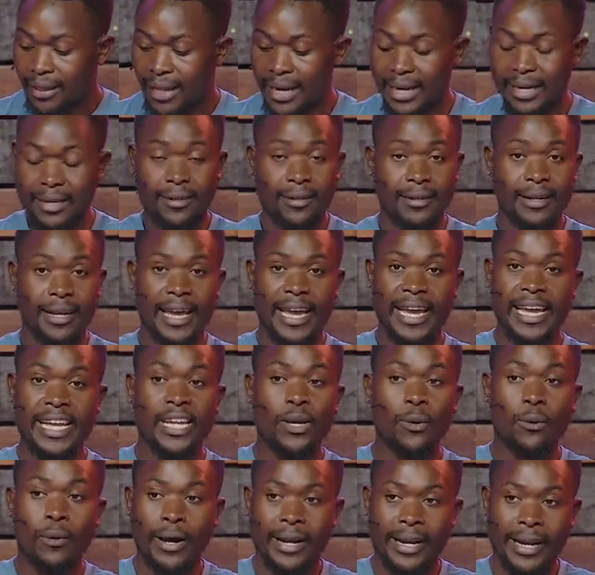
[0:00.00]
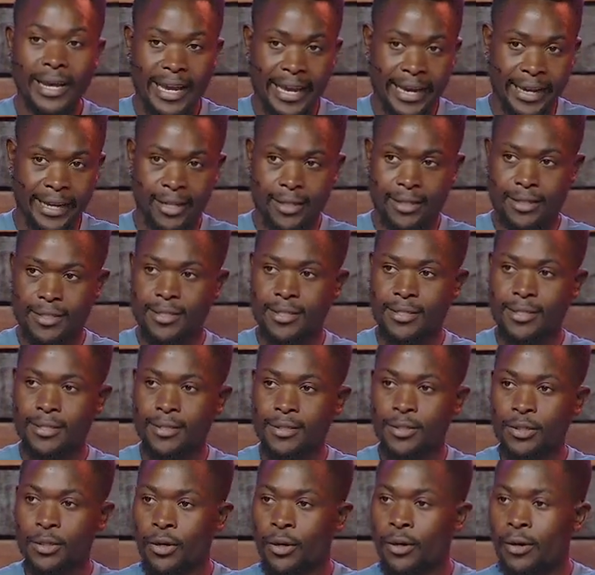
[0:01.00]
than anyone
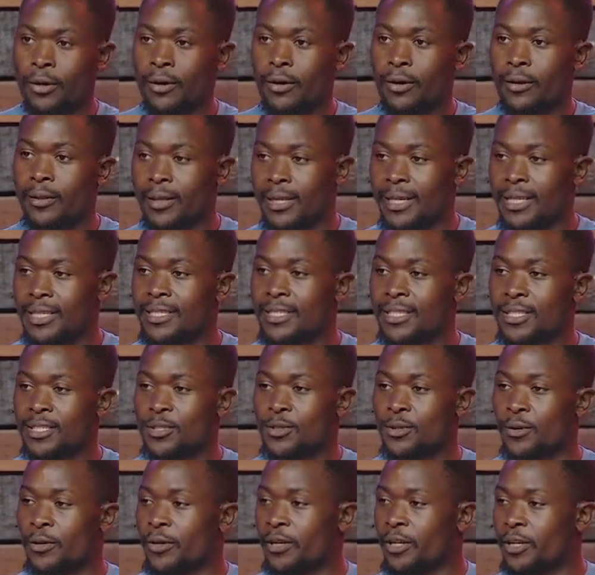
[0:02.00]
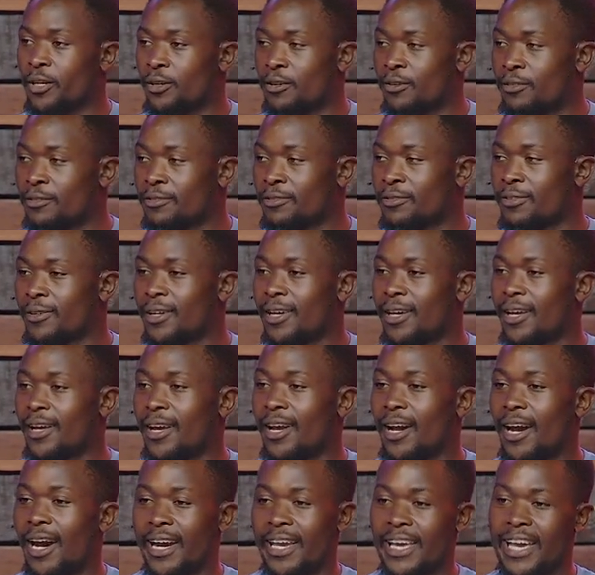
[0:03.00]
else. You know, there is a story of
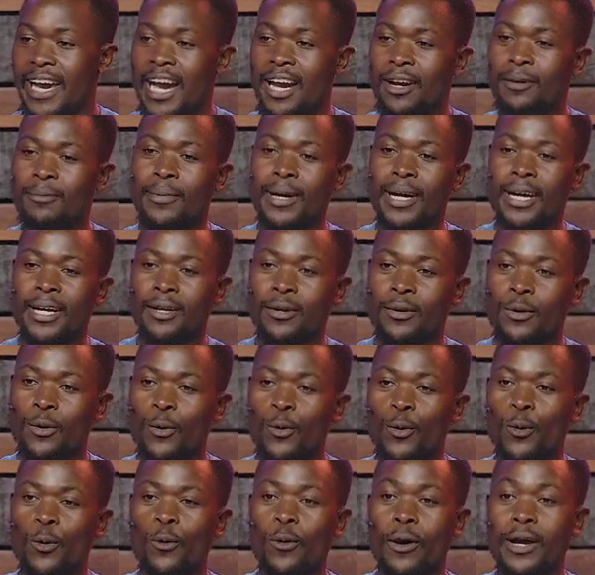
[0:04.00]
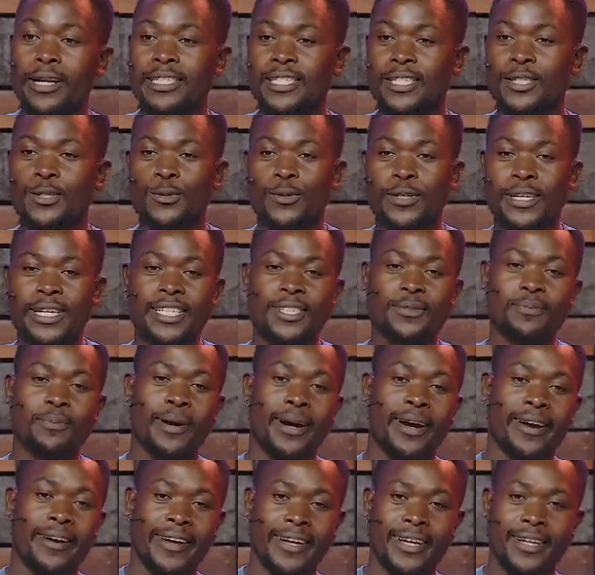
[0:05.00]
a young man who wanted to get
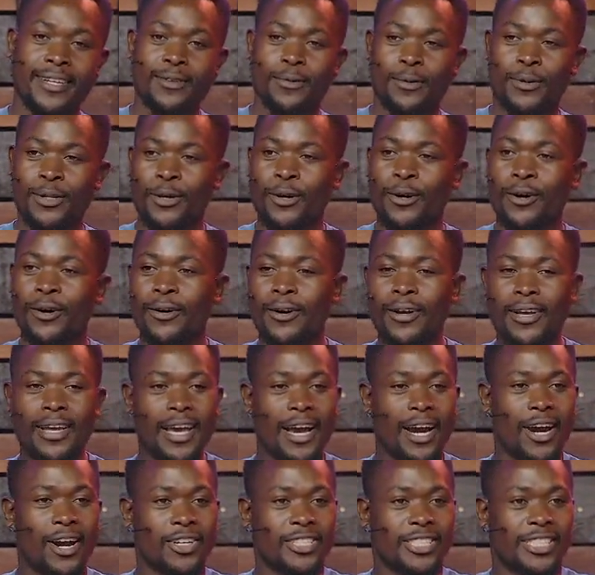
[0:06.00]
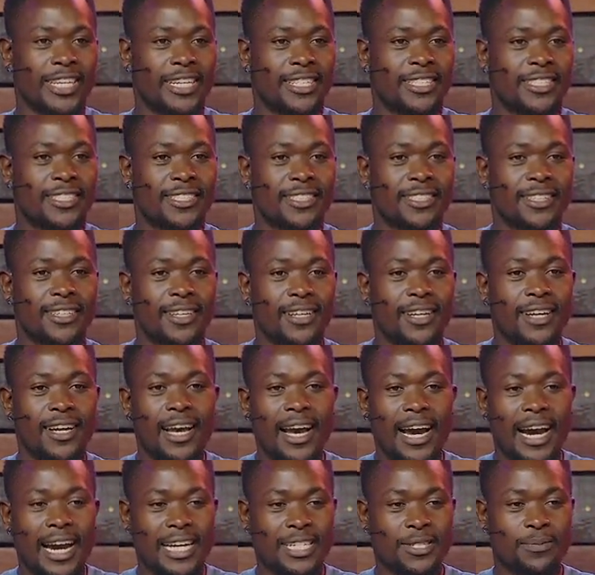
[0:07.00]
married. You know, our church
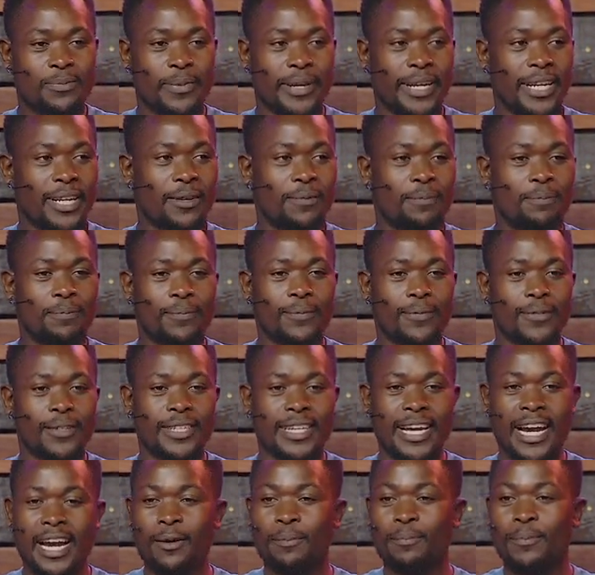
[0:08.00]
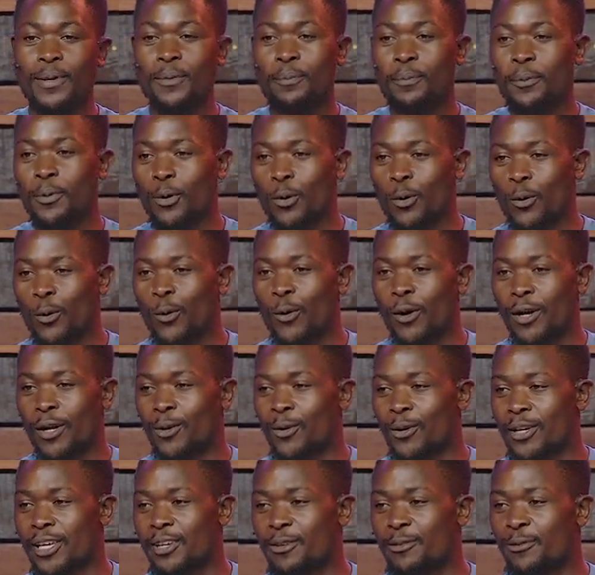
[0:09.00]
has many young people who are
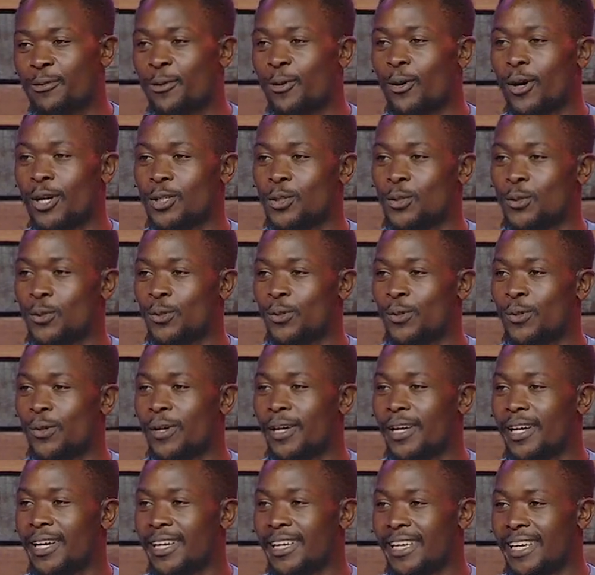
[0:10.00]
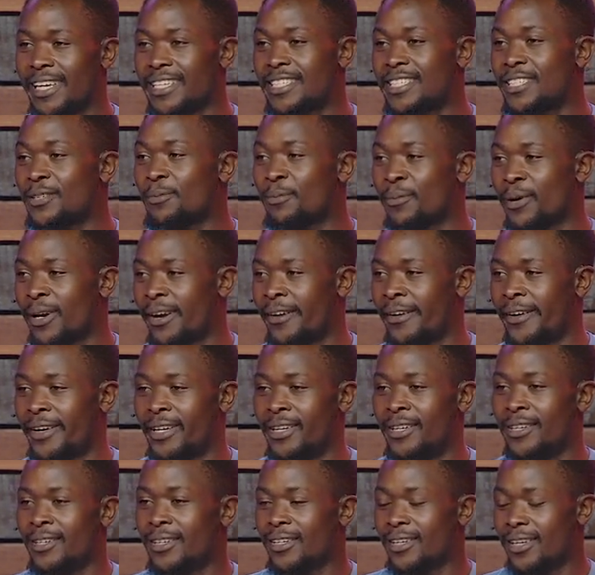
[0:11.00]
looking forward to getting
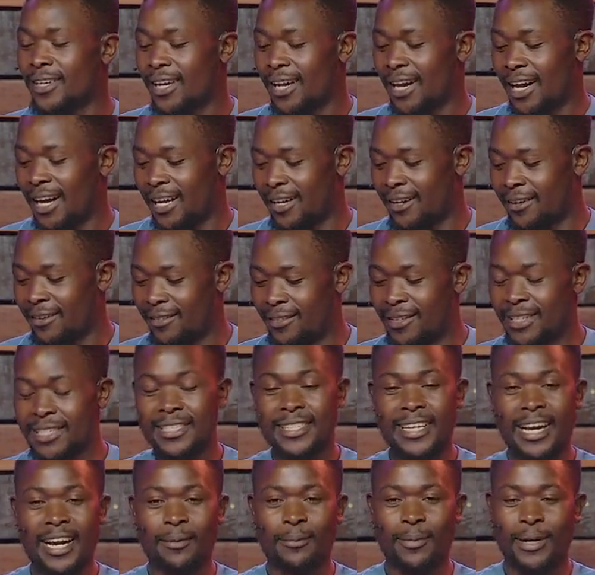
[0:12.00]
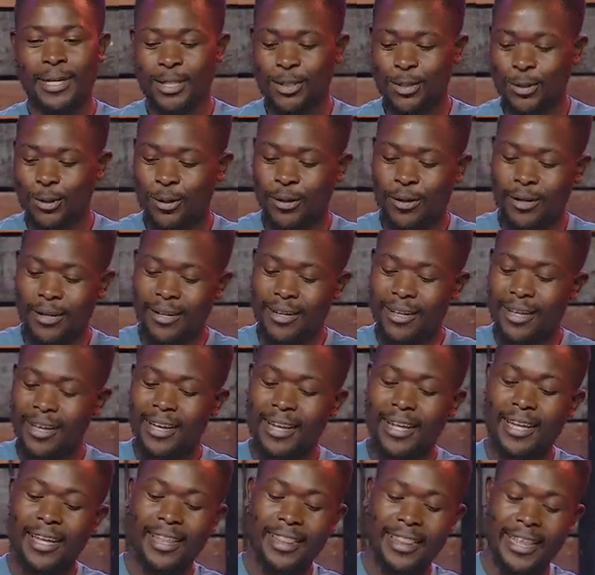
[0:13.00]
married. And this young man told
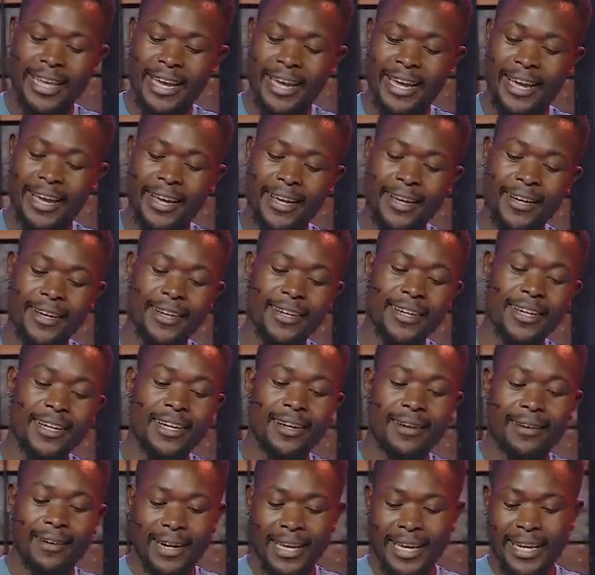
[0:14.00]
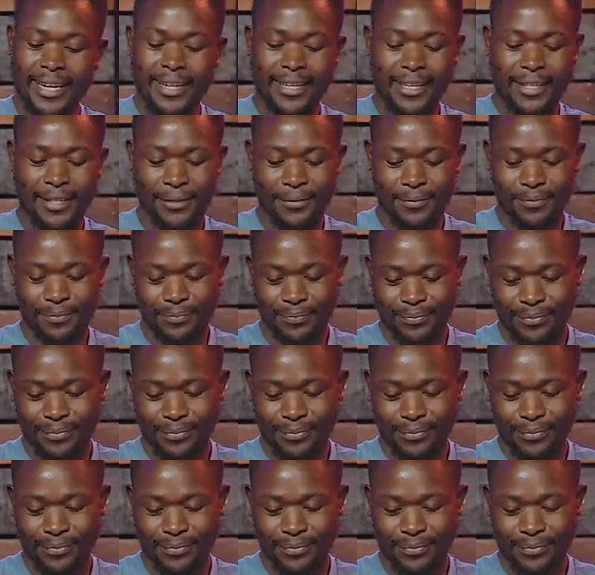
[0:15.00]
the lady